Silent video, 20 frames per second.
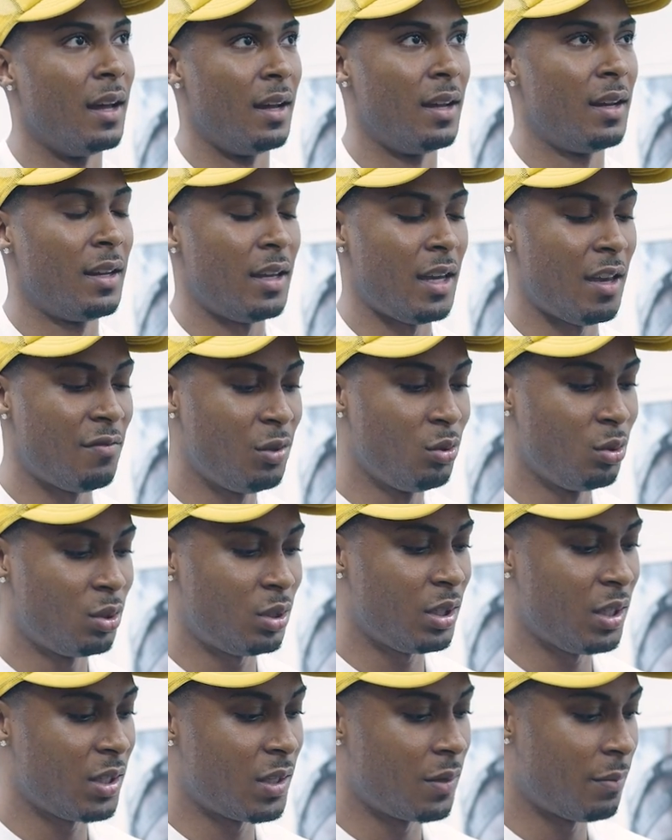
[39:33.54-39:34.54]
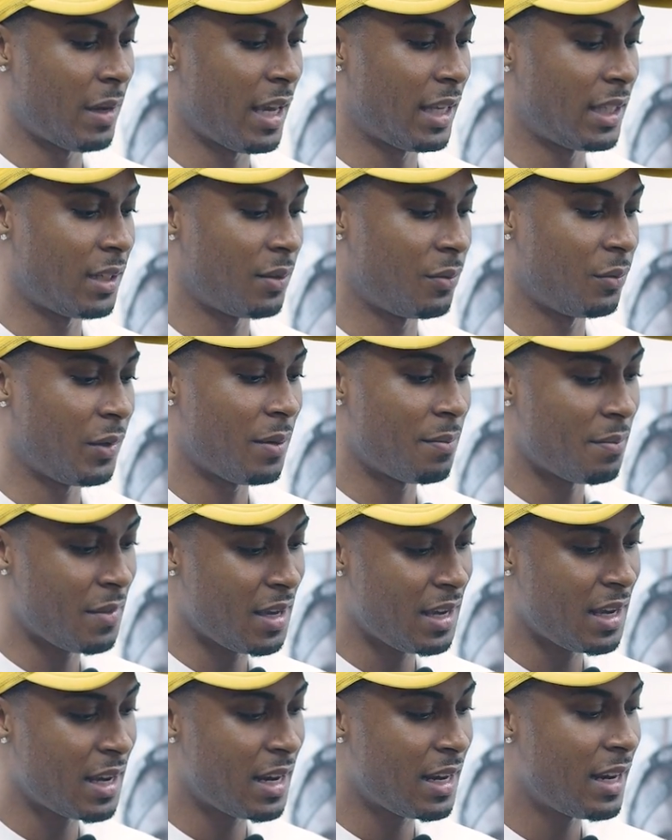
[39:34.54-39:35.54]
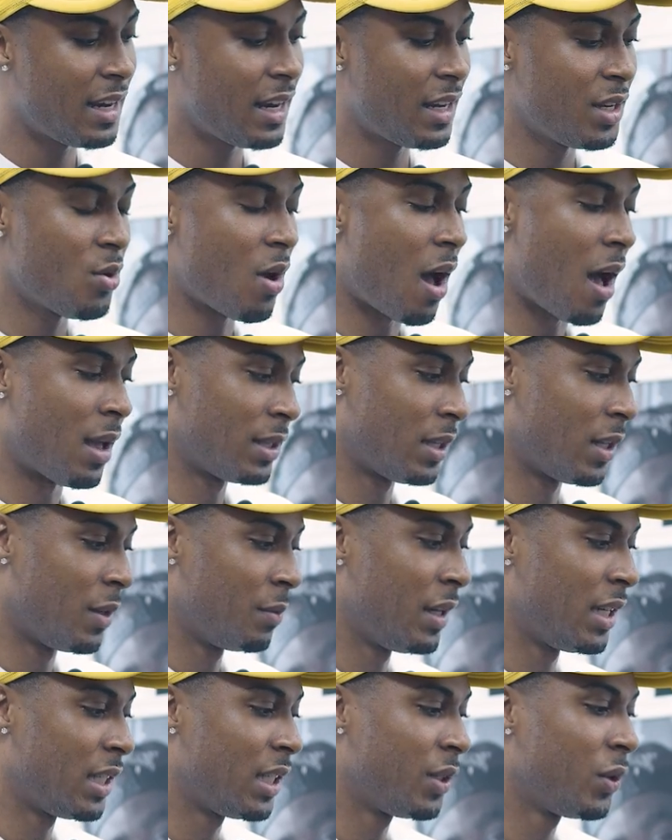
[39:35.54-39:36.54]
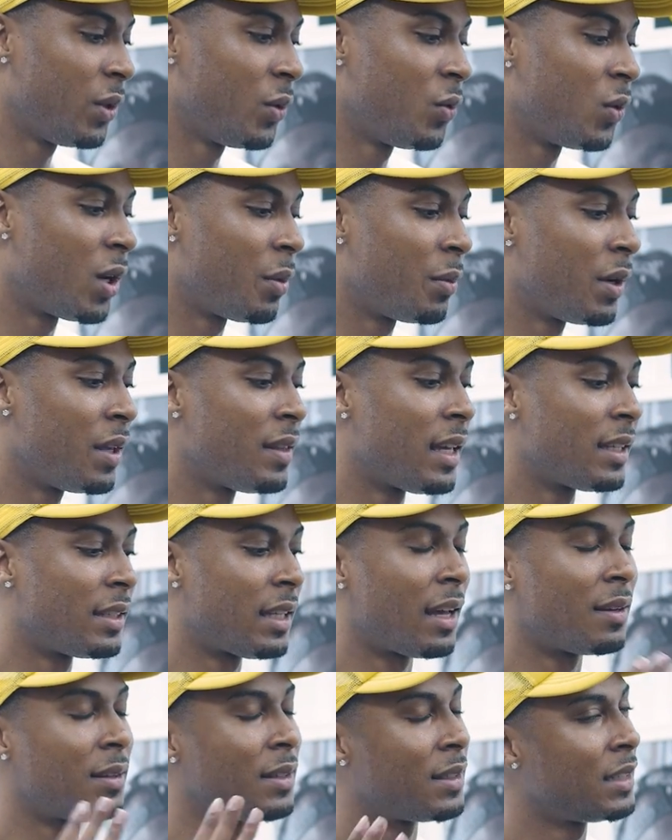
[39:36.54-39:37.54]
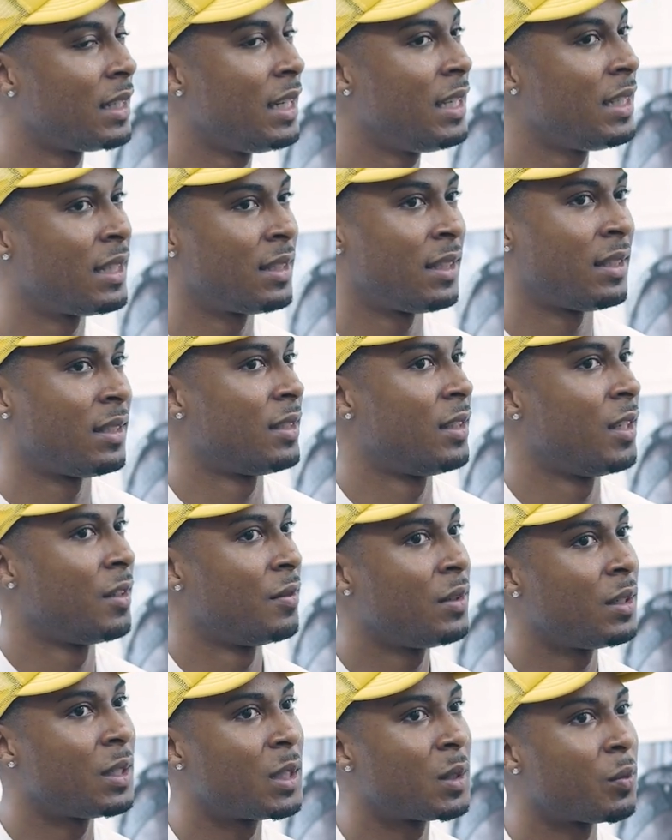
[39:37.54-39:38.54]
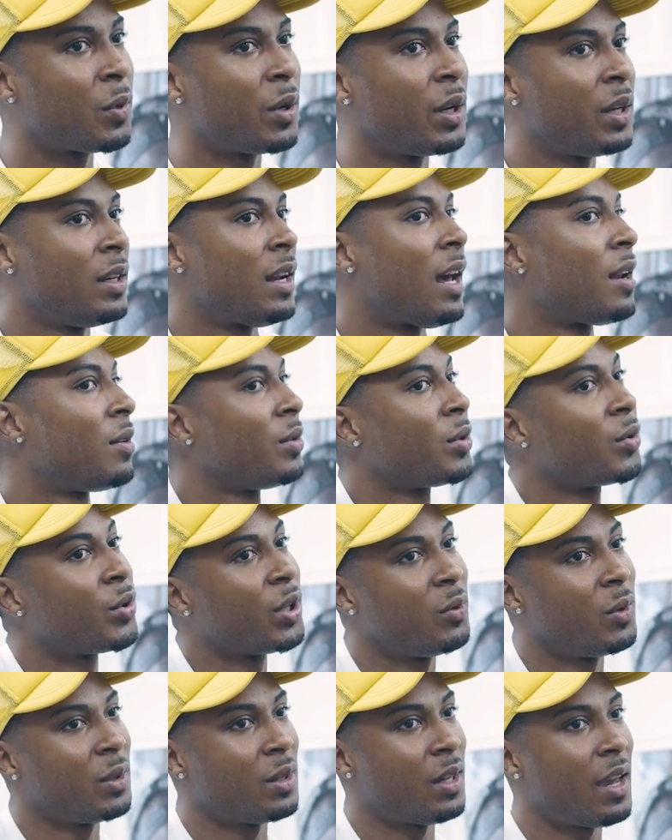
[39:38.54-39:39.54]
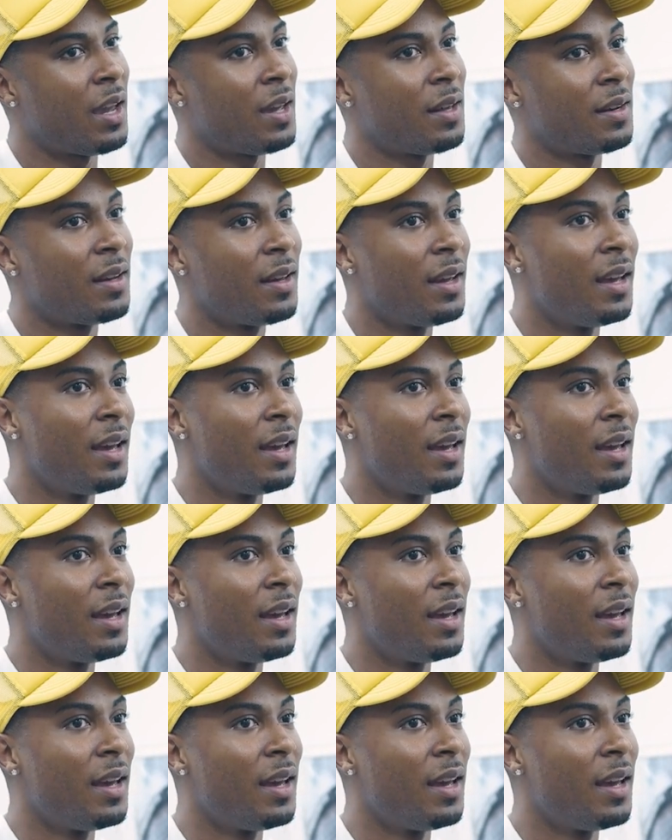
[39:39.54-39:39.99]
if you still messing with men and then you also messing with women, that's how diseases and stuff get spread. And I don't agree with that.